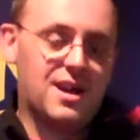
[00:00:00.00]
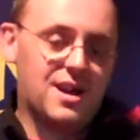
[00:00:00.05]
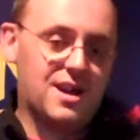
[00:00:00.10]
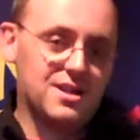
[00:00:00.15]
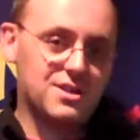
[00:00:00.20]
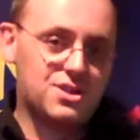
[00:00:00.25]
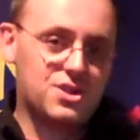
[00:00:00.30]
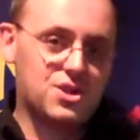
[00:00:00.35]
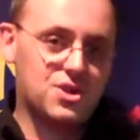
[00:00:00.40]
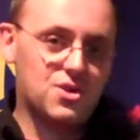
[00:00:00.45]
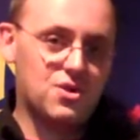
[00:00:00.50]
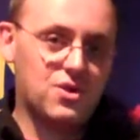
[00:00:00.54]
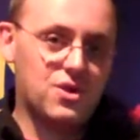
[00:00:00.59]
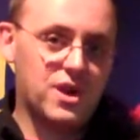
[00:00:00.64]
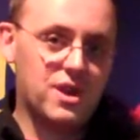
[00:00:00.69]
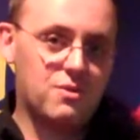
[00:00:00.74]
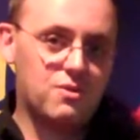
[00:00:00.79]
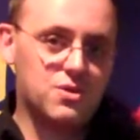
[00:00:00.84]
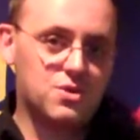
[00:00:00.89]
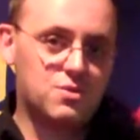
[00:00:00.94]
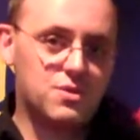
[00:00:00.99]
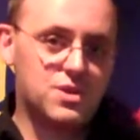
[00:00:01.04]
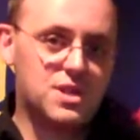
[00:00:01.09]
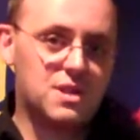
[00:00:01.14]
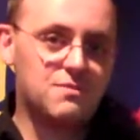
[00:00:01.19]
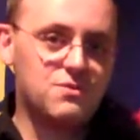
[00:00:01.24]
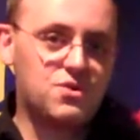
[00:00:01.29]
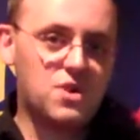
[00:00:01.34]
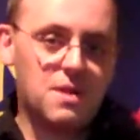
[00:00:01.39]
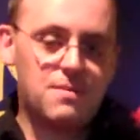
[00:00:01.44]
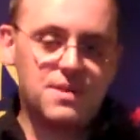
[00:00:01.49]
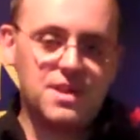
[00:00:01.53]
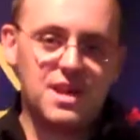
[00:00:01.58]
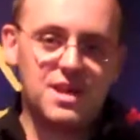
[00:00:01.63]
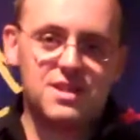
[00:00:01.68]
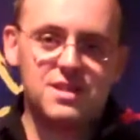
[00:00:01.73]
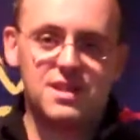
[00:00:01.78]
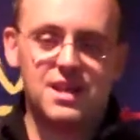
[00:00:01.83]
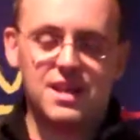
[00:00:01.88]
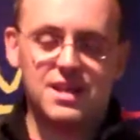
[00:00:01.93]
And so it was with some
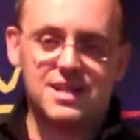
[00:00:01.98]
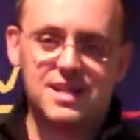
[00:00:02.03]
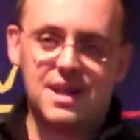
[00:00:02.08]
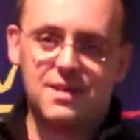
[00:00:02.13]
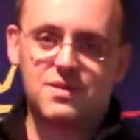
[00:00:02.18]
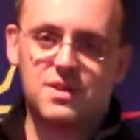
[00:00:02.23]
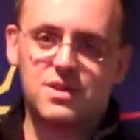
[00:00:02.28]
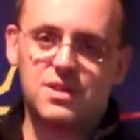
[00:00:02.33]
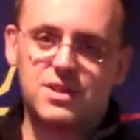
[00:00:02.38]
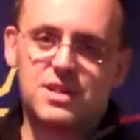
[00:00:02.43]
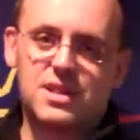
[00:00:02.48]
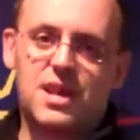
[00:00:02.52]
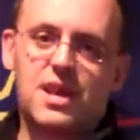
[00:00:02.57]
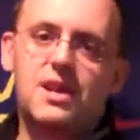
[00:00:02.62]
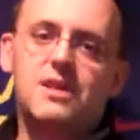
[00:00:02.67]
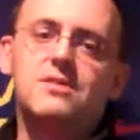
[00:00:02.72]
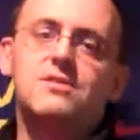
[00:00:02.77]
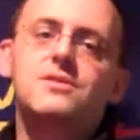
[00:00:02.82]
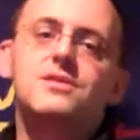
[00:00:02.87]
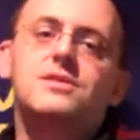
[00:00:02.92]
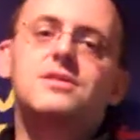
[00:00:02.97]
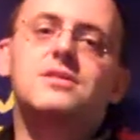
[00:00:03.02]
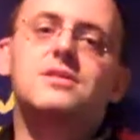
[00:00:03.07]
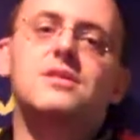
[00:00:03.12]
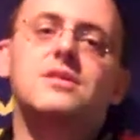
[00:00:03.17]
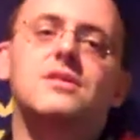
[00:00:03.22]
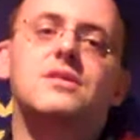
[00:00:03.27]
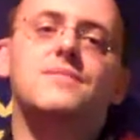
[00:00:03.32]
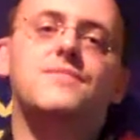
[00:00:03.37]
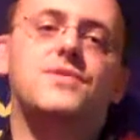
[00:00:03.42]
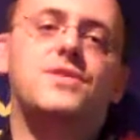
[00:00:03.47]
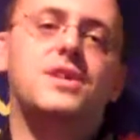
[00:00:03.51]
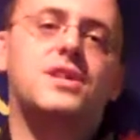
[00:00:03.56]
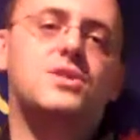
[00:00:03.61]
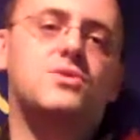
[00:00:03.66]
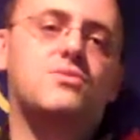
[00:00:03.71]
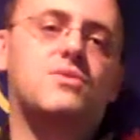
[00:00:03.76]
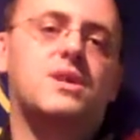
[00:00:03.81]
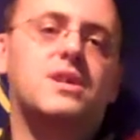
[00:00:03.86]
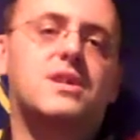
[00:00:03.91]
trepidation that I stepped on the scales
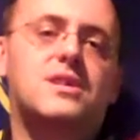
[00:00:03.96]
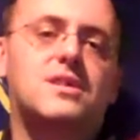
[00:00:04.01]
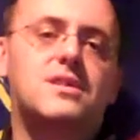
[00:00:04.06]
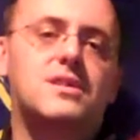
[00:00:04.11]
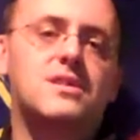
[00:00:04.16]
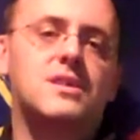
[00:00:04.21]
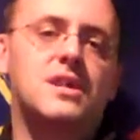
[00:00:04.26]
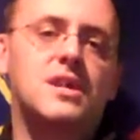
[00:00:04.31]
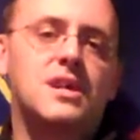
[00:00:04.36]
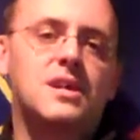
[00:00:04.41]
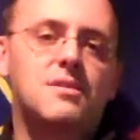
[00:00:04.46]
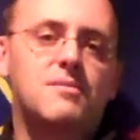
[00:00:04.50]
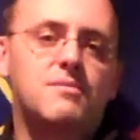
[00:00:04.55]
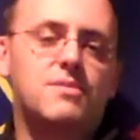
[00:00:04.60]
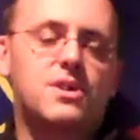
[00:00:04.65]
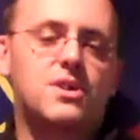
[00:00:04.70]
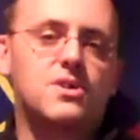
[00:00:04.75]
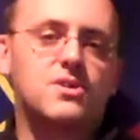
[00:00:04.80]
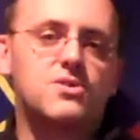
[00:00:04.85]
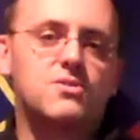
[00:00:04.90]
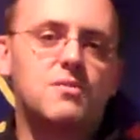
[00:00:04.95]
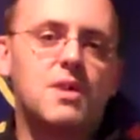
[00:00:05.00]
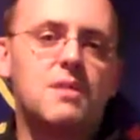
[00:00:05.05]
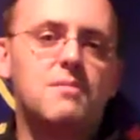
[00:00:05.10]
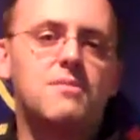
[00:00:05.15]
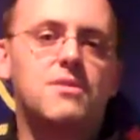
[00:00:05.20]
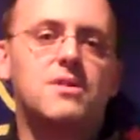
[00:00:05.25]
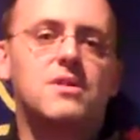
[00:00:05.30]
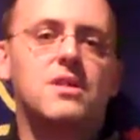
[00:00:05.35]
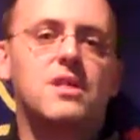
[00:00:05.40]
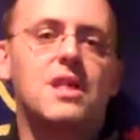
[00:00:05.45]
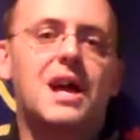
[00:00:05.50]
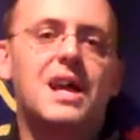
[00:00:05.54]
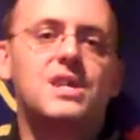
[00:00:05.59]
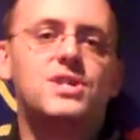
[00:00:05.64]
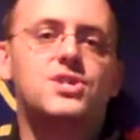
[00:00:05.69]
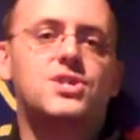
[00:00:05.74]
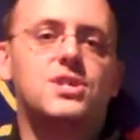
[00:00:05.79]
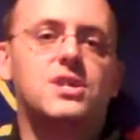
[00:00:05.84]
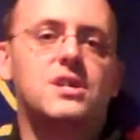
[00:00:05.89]
this week, because remember
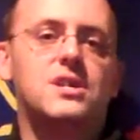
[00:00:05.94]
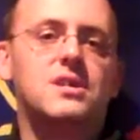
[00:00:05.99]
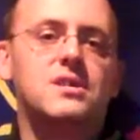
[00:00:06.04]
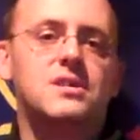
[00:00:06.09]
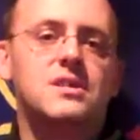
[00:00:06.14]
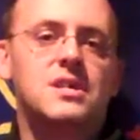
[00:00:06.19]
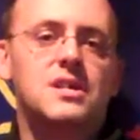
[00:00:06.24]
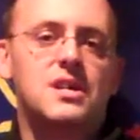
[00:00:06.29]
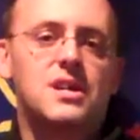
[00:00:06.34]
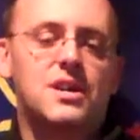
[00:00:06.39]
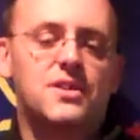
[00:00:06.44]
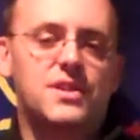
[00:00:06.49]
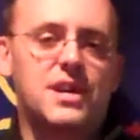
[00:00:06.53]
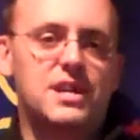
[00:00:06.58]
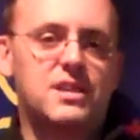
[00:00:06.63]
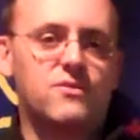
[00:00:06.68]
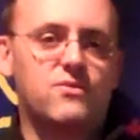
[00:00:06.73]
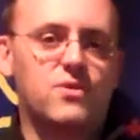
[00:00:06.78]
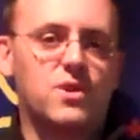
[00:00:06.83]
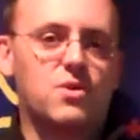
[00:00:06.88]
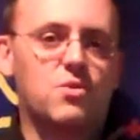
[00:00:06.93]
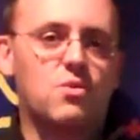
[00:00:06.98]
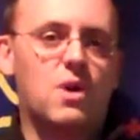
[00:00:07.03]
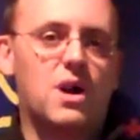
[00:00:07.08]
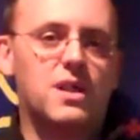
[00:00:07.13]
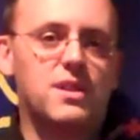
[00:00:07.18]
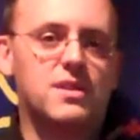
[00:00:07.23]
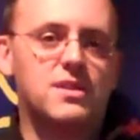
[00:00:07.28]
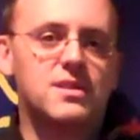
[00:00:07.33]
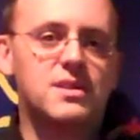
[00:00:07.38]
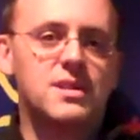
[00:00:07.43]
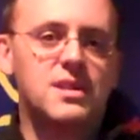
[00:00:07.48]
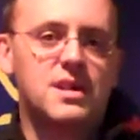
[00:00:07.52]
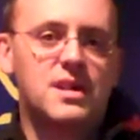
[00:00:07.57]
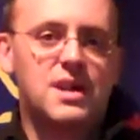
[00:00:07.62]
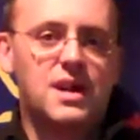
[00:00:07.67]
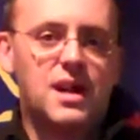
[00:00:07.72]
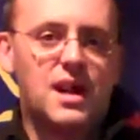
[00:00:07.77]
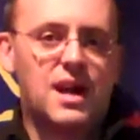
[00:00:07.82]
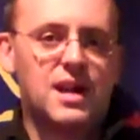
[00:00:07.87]
last year at the end of week 1
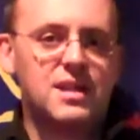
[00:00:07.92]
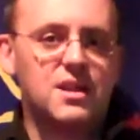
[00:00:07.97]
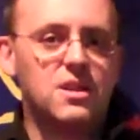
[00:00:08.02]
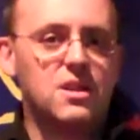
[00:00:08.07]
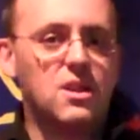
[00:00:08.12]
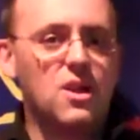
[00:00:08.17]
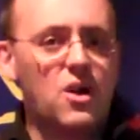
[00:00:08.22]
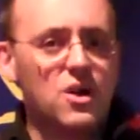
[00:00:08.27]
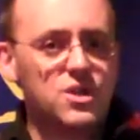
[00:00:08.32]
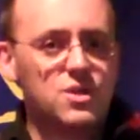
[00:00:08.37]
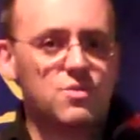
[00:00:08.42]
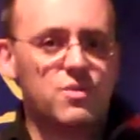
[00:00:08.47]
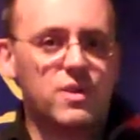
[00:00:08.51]
I hadn't lost